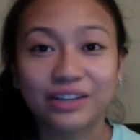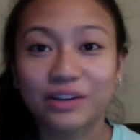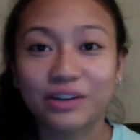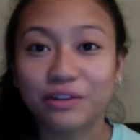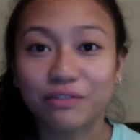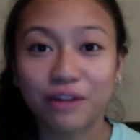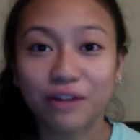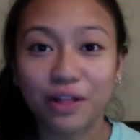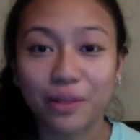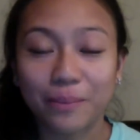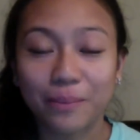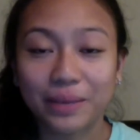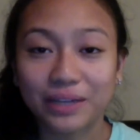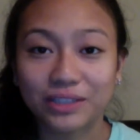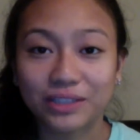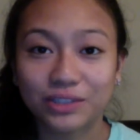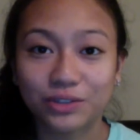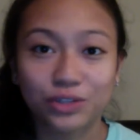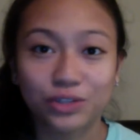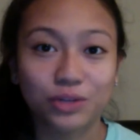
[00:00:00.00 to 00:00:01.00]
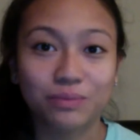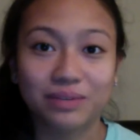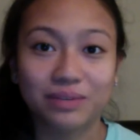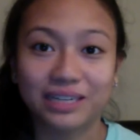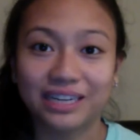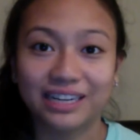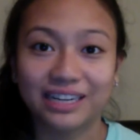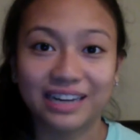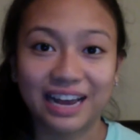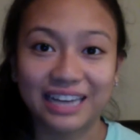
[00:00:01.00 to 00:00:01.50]
follow me on social
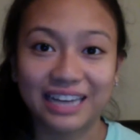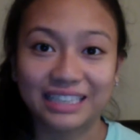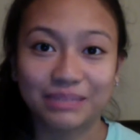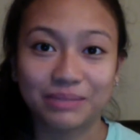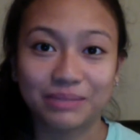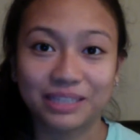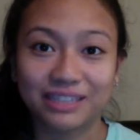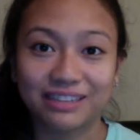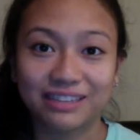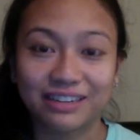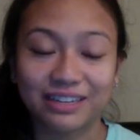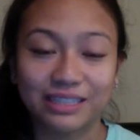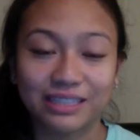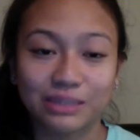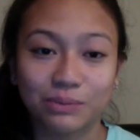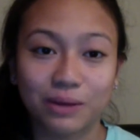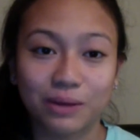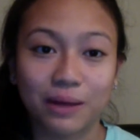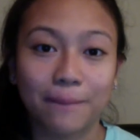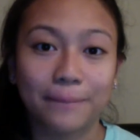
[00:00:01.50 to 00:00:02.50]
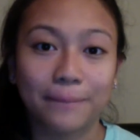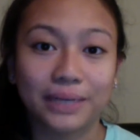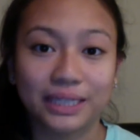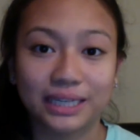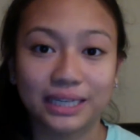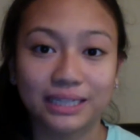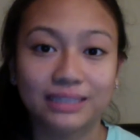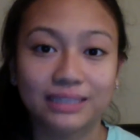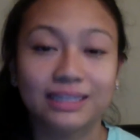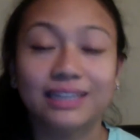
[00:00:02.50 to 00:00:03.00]
media and ask me there as well.
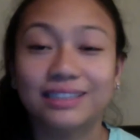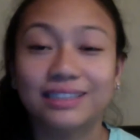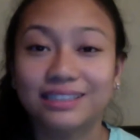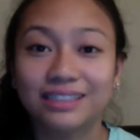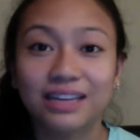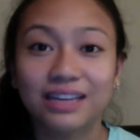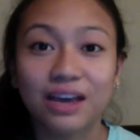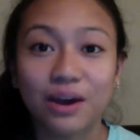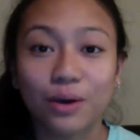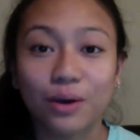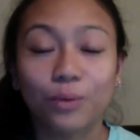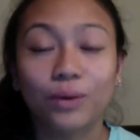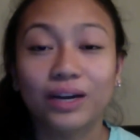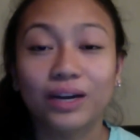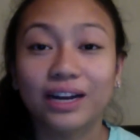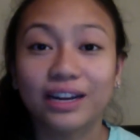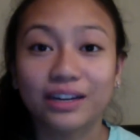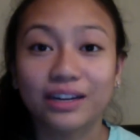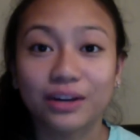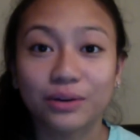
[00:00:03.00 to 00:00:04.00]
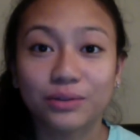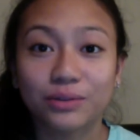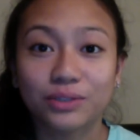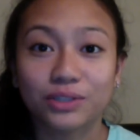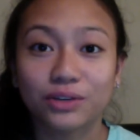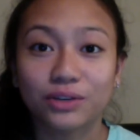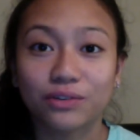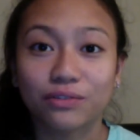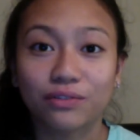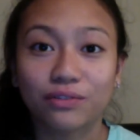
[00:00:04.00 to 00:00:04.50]
But yes, that's what I know
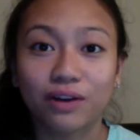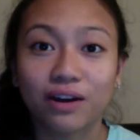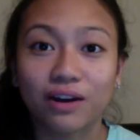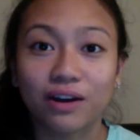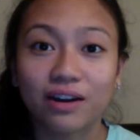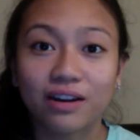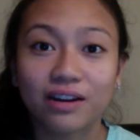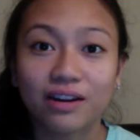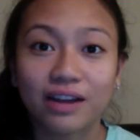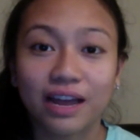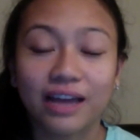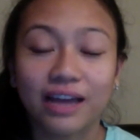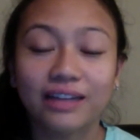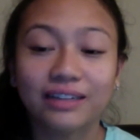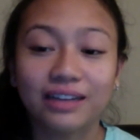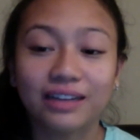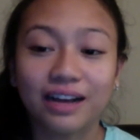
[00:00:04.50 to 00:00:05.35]
so far, and